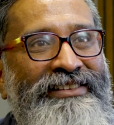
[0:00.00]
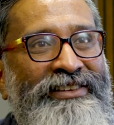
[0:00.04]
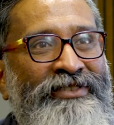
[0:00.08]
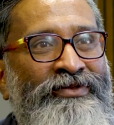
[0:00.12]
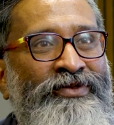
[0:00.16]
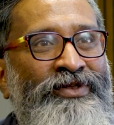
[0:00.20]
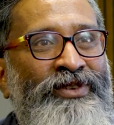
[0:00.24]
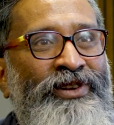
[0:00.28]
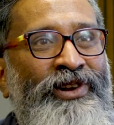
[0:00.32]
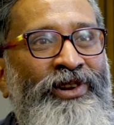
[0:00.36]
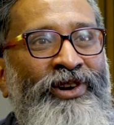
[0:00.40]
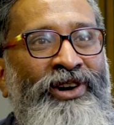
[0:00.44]

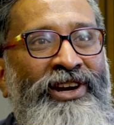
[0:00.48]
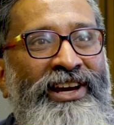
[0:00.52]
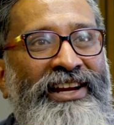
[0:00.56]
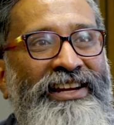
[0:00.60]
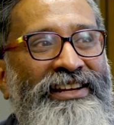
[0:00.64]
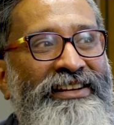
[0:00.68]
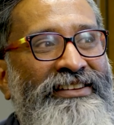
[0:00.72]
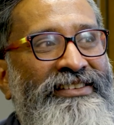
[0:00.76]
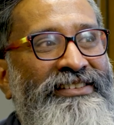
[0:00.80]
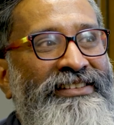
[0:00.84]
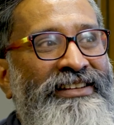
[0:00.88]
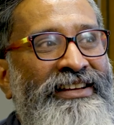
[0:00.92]
If you look at
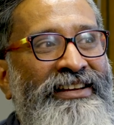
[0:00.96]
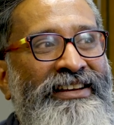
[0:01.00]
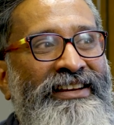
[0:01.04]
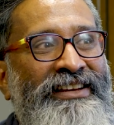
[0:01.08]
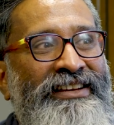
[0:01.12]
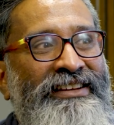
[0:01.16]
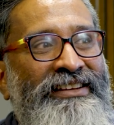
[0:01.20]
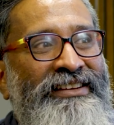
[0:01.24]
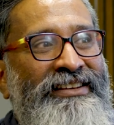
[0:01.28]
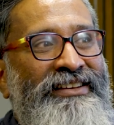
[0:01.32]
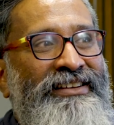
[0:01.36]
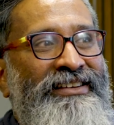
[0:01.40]
it,
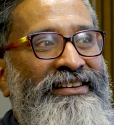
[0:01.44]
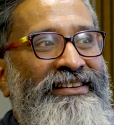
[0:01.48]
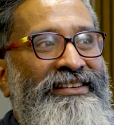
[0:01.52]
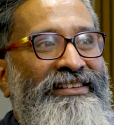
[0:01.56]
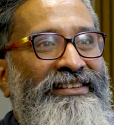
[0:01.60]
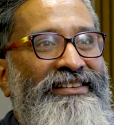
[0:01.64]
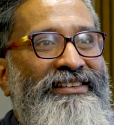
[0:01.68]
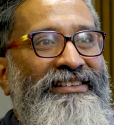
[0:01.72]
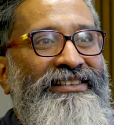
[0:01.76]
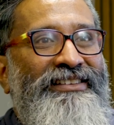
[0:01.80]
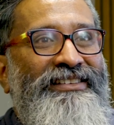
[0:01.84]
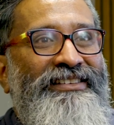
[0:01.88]

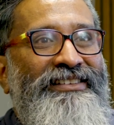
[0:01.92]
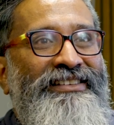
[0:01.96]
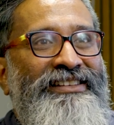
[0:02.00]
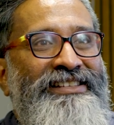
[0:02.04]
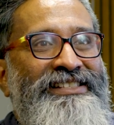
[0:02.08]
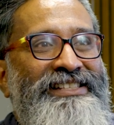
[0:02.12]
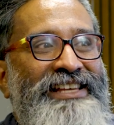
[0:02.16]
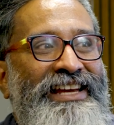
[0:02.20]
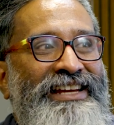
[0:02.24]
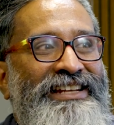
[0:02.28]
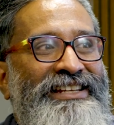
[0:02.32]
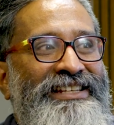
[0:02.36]

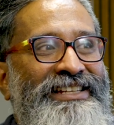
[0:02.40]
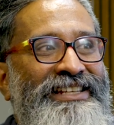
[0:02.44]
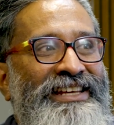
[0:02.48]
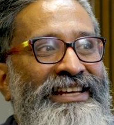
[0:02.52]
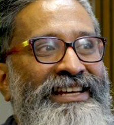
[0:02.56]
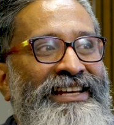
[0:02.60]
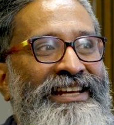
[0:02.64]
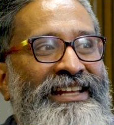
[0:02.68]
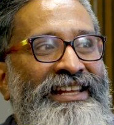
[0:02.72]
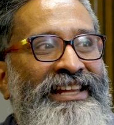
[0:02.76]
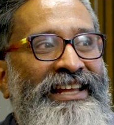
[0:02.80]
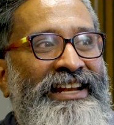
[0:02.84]
this
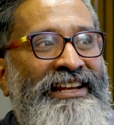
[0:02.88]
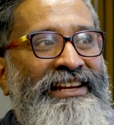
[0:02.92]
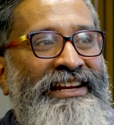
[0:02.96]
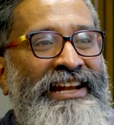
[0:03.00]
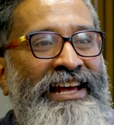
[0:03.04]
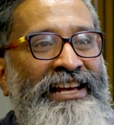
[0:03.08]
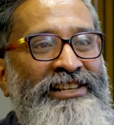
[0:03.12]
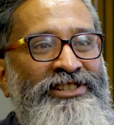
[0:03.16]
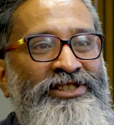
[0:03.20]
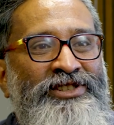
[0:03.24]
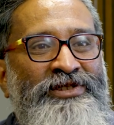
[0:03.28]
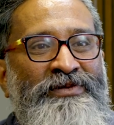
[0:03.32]
idea that it
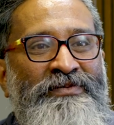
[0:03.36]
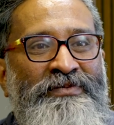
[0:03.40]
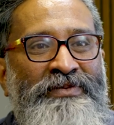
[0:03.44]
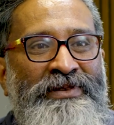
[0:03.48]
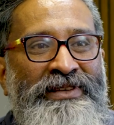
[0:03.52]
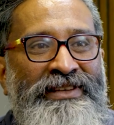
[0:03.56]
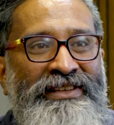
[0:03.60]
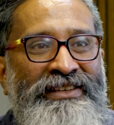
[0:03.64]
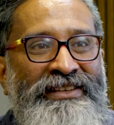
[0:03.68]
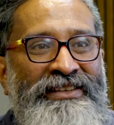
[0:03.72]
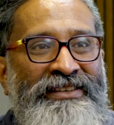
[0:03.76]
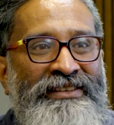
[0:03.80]
has to
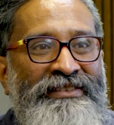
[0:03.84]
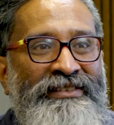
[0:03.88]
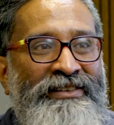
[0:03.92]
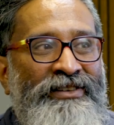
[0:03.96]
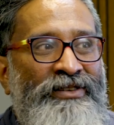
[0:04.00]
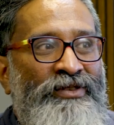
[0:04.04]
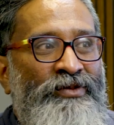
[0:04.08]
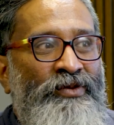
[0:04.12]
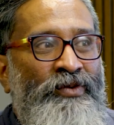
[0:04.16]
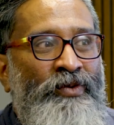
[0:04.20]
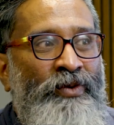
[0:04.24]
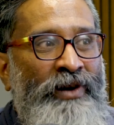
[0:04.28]
be
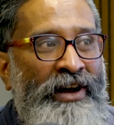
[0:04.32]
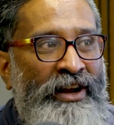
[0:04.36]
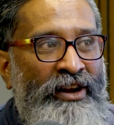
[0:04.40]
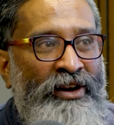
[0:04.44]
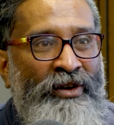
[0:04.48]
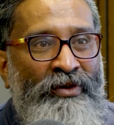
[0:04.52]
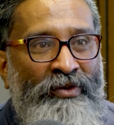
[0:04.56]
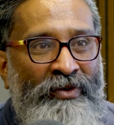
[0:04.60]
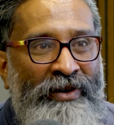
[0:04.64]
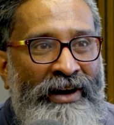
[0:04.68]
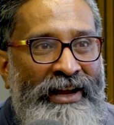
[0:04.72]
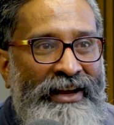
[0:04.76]

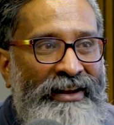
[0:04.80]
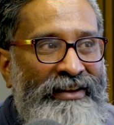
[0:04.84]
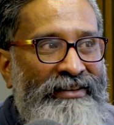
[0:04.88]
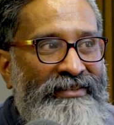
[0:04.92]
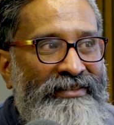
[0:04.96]
one-on-one,